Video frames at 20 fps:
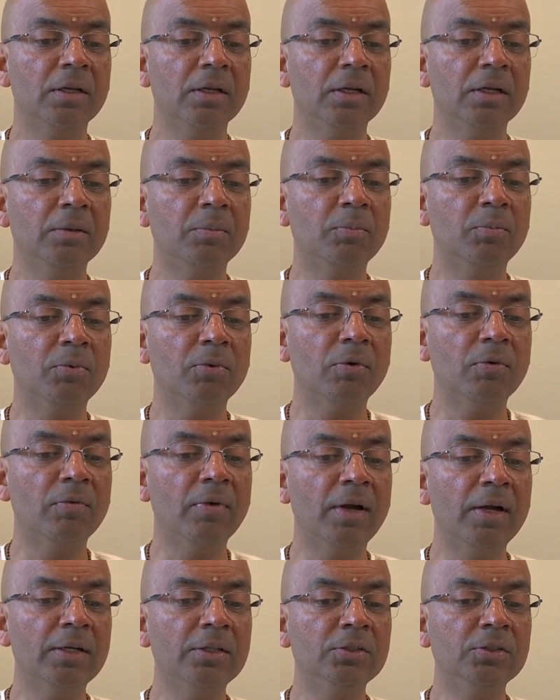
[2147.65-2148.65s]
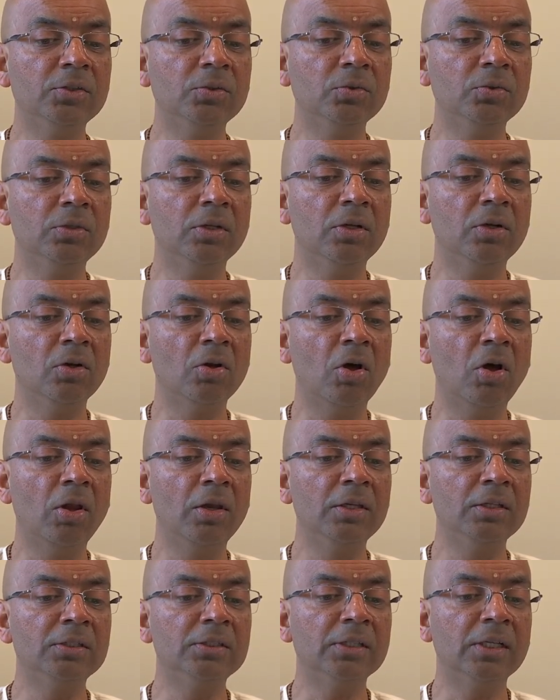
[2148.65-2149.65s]
It provides you the
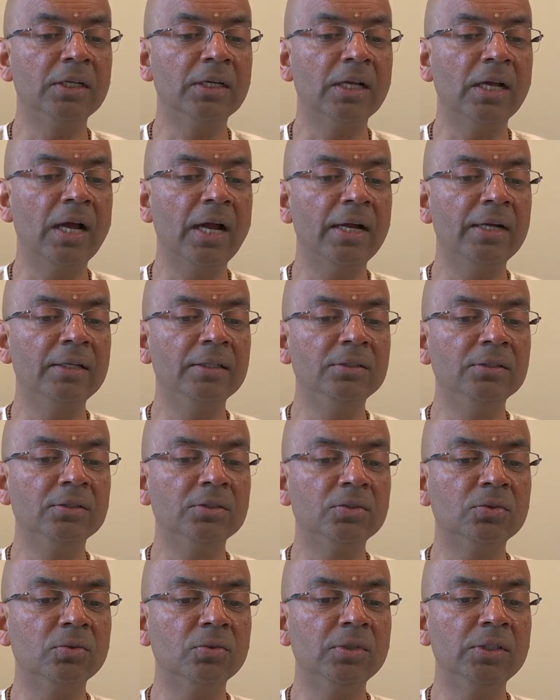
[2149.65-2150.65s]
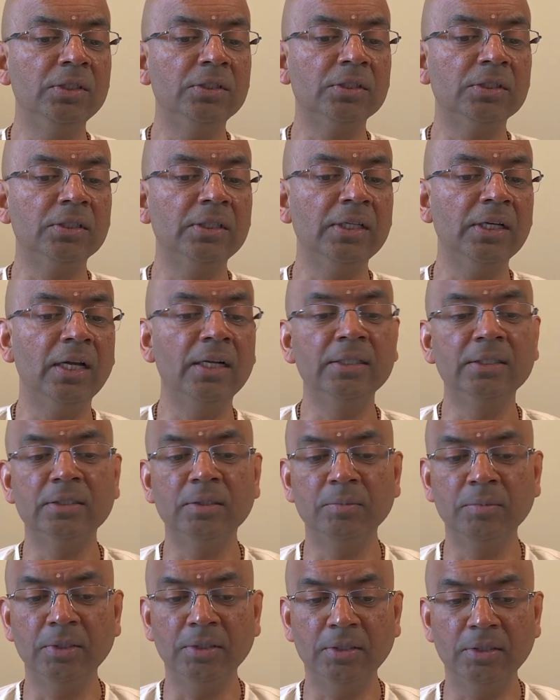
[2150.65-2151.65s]
knowledge and guidance to reach the
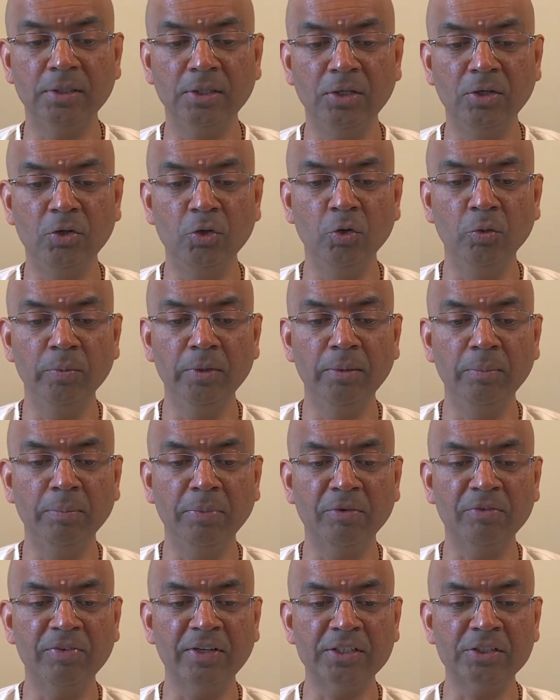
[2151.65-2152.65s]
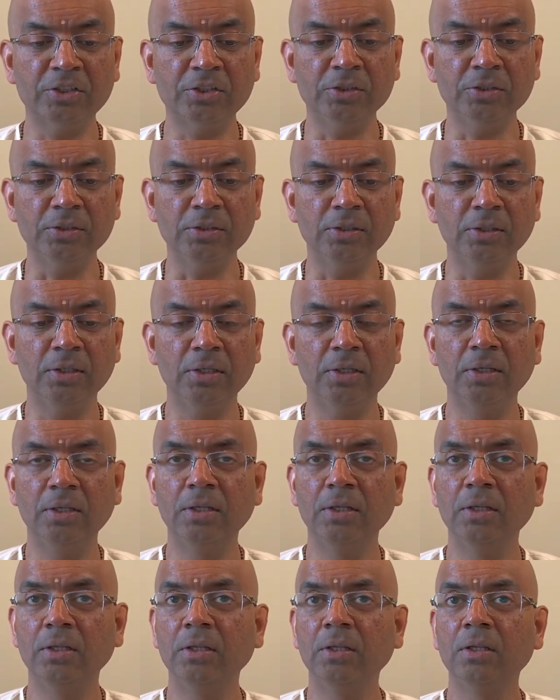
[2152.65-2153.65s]
ultimate in human perfection,
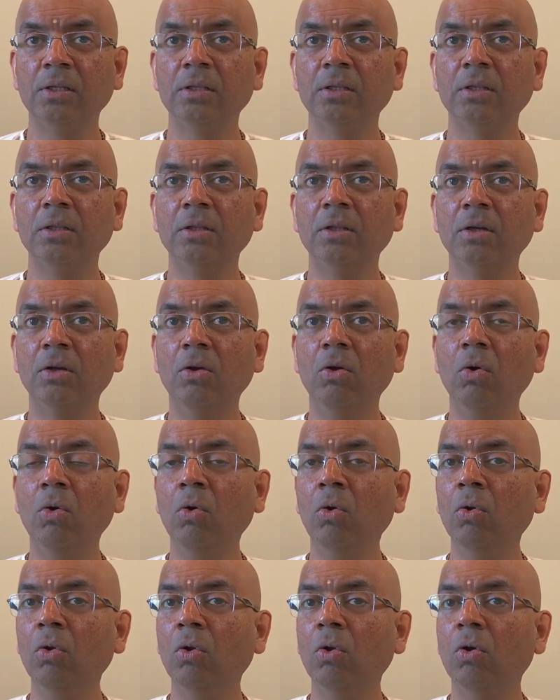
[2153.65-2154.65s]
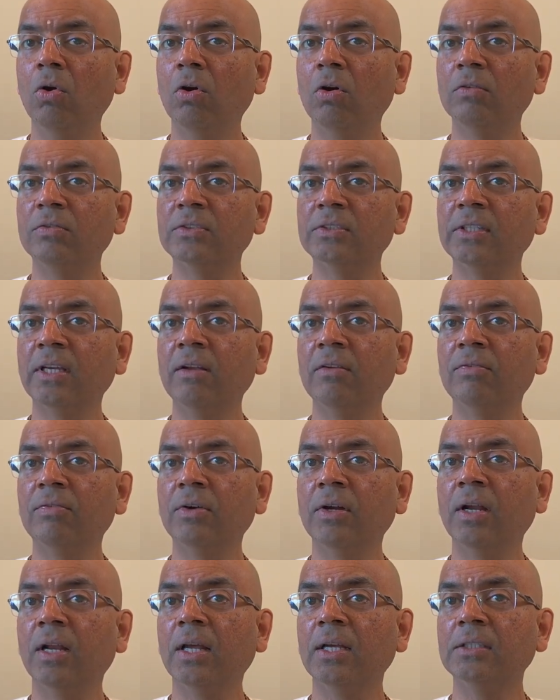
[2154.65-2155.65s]
the goal of
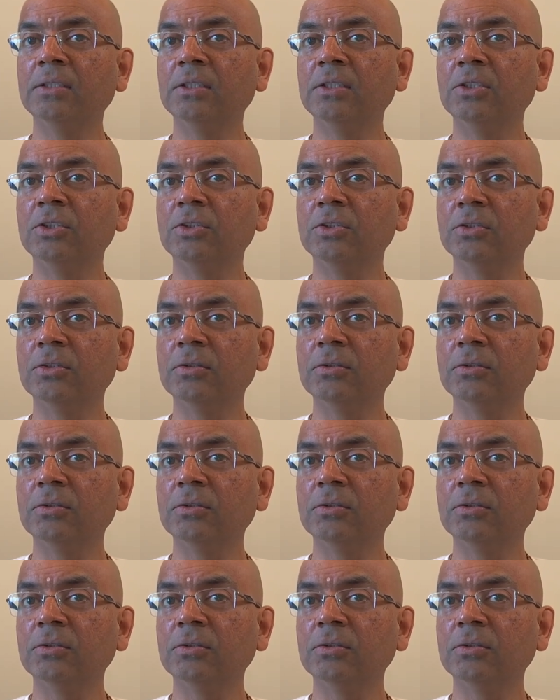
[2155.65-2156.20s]
self-realization.